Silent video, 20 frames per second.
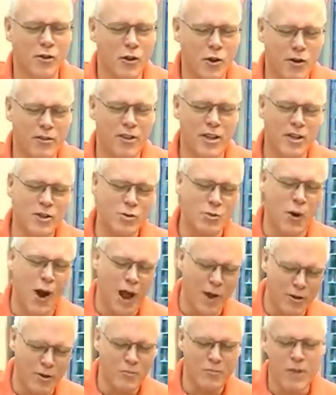Earth is round.
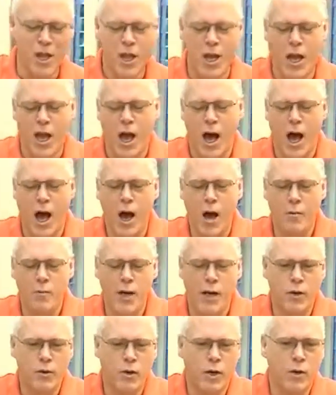round. Um,
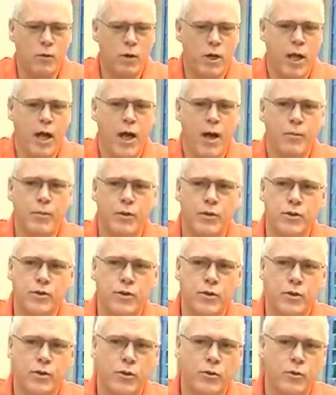and, and, what happens
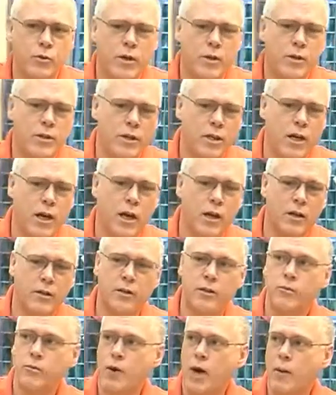with the uh,
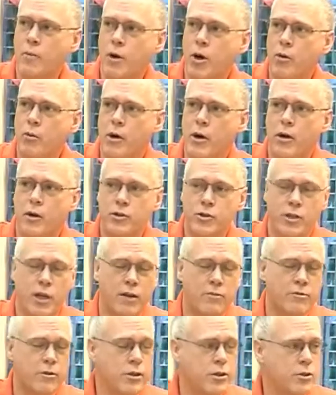the primary radar
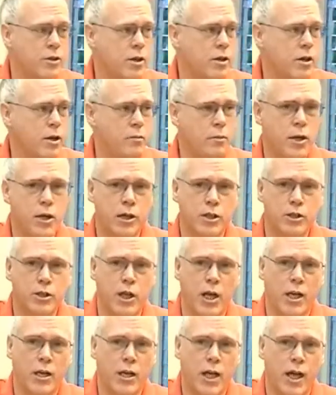site for this area being in
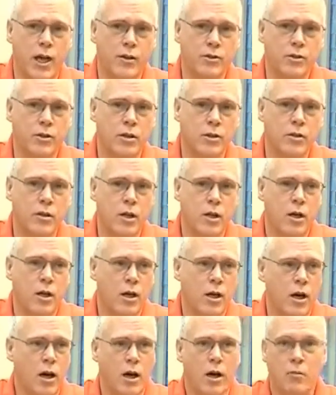Chanhassen,
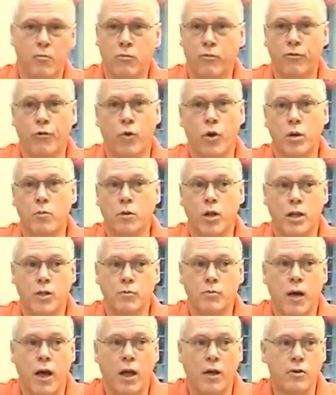um, 40
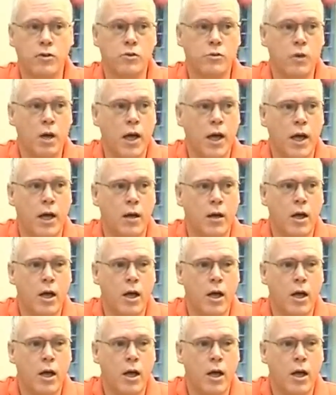plus miles away?